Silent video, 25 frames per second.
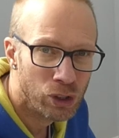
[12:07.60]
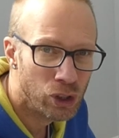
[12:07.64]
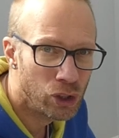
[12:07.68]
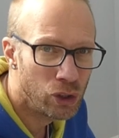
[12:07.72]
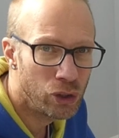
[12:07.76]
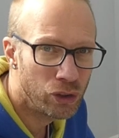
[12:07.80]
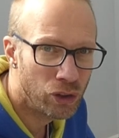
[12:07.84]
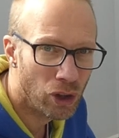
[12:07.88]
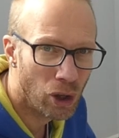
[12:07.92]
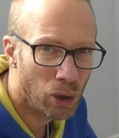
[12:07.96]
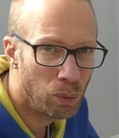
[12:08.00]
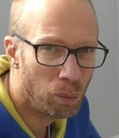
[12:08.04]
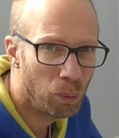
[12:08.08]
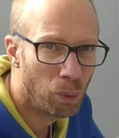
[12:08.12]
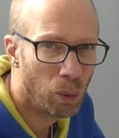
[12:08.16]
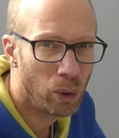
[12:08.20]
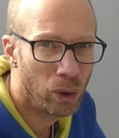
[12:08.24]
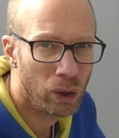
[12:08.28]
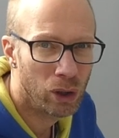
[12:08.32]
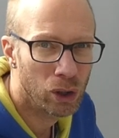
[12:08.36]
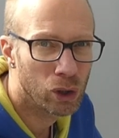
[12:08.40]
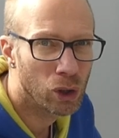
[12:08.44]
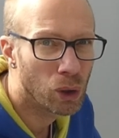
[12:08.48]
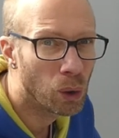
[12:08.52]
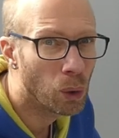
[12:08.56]
You don't
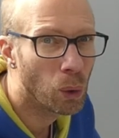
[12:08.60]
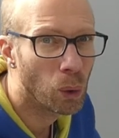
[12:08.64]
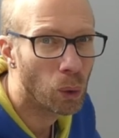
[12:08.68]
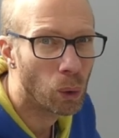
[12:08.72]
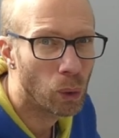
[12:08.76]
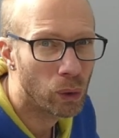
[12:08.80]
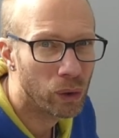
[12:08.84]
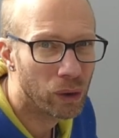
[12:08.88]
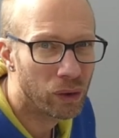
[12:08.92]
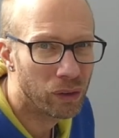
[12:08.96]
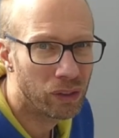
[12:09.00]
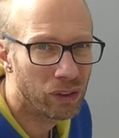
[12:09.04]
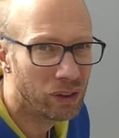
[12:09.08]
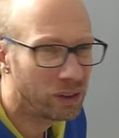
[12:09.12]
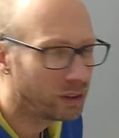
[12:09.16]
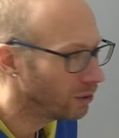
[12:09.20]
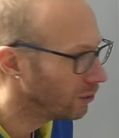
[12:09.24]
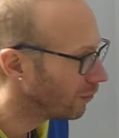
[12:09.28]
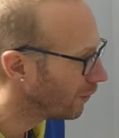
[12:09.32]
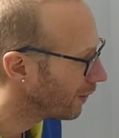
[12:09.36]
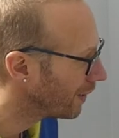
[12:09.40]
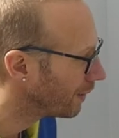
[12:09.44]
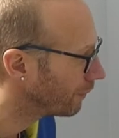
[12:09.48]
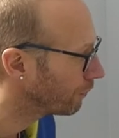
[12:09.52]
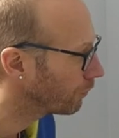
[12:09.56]
want a caulk that
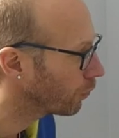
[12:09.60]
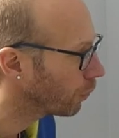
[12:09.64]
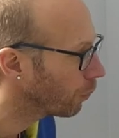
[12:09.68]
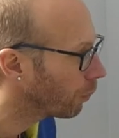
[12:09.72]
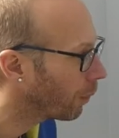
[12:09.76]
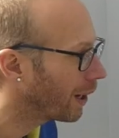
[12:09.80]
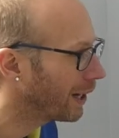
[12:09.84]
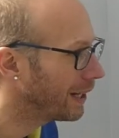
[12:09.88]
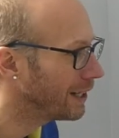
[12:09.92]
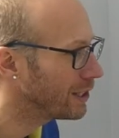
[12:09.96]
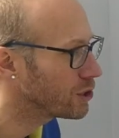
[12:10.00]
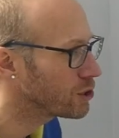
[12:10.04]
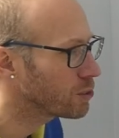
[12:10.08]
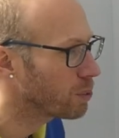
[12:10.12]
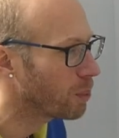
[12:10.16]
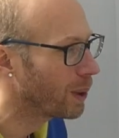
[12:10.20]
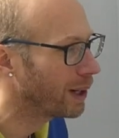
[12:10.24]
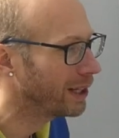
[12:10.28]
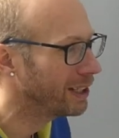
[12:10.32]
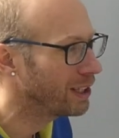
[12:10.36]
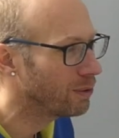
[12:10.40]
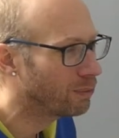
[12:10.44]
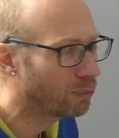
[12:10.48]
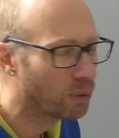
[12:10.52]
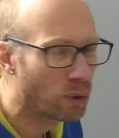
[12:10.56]
you have to wait
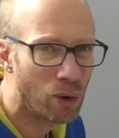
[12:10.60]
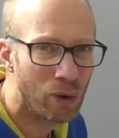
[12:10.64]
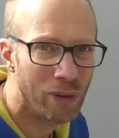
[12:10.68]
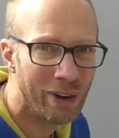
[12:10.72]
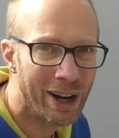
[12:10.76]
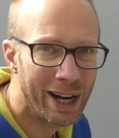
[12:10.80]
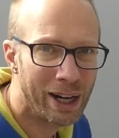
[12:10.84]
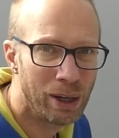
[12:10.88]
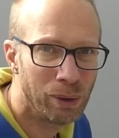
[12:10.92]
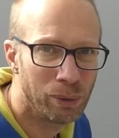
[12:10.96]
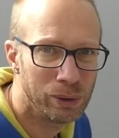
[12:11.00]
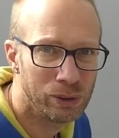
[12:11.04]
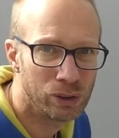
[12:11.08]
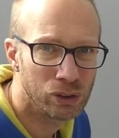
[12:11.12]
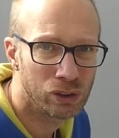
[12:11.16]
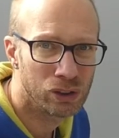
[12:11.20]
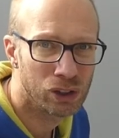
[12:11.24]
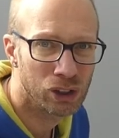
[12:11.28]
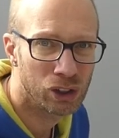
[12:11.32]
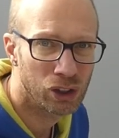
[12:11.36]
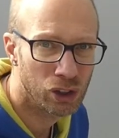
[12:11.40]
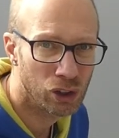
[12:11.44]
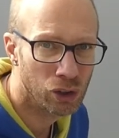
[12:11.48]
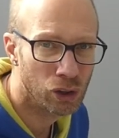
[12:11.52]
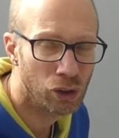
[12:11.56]
24 hours to
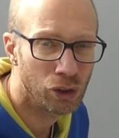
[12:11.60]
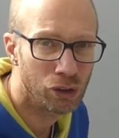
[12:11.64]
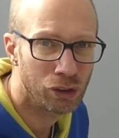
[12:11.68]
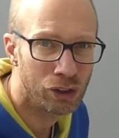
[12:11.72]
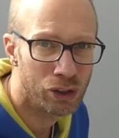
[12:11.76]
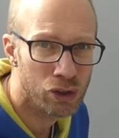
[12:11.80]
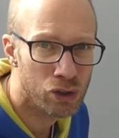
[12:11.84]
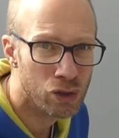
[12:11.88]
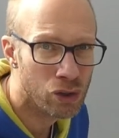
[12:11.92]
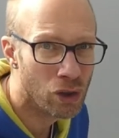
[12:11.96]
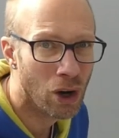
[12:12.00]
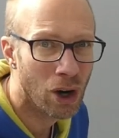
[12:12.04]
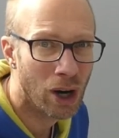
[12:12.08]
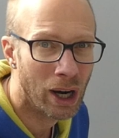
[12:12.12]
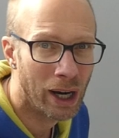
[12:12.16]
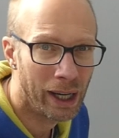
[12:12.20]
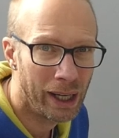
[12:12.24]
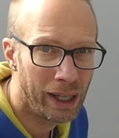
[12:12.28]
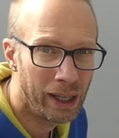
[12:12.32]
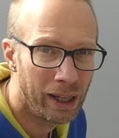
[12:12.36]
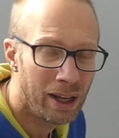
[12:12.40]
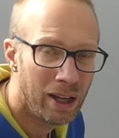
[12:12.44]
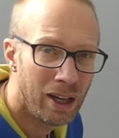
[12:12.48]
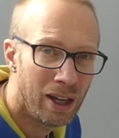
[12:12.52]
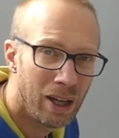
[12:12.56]
cure and
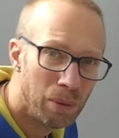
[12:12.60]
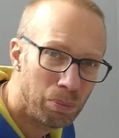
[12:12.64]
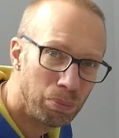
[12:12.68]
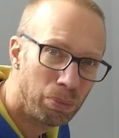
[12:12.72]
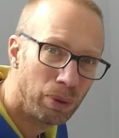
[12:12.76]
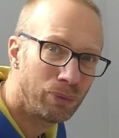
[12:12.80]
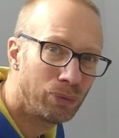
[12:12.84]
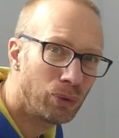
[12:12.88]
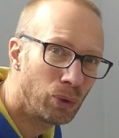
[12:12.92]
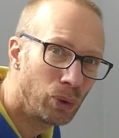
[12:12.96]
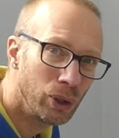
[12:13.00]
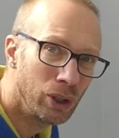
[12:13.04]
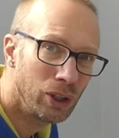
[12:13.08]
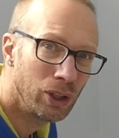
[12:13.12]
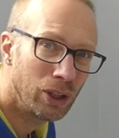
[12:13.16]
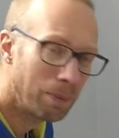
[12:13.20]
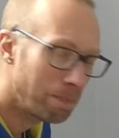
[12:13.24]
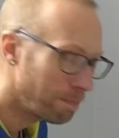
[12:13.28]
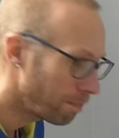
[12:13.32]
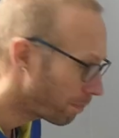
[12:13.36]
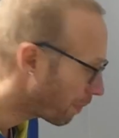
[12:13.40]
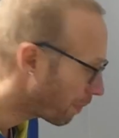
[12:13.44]
dry before you can